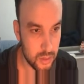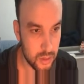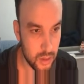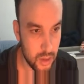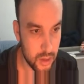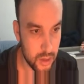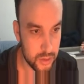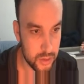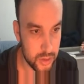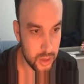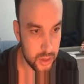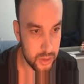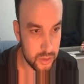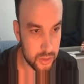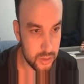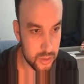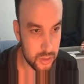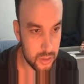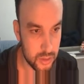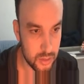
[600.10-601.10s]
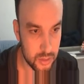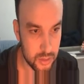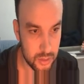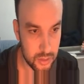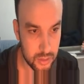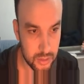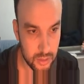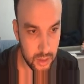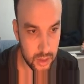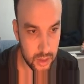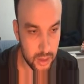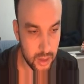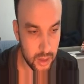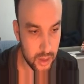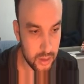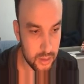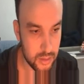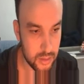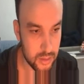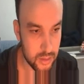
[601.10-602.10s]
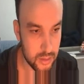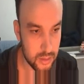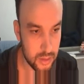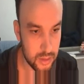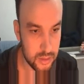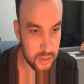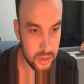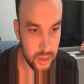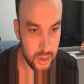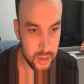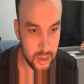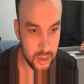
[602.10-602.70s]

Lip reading: I changed again, create a